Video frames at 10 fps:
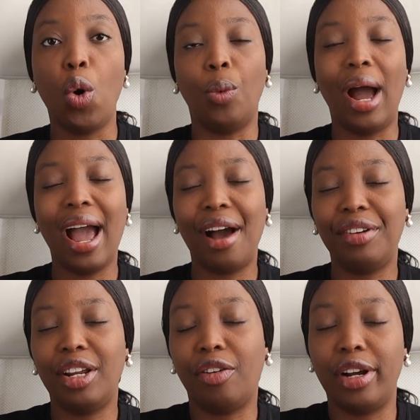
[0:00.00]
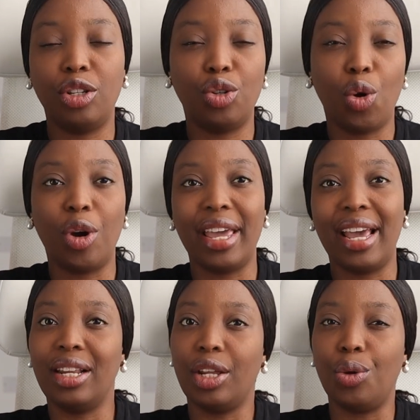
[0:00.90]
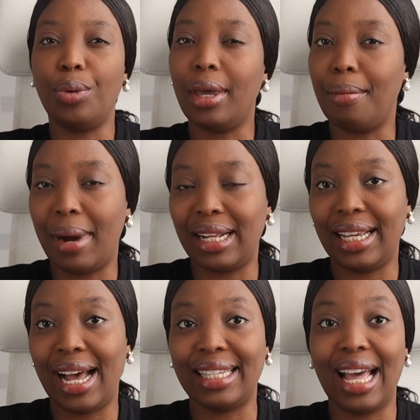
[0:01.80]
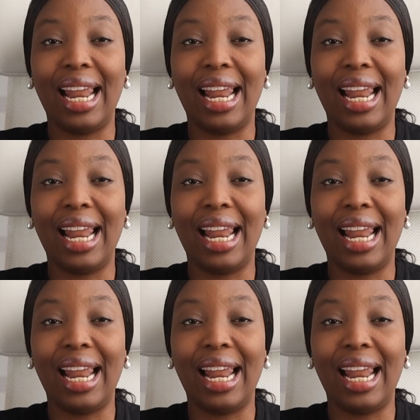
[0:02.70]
why having a credit score here in the UK matters,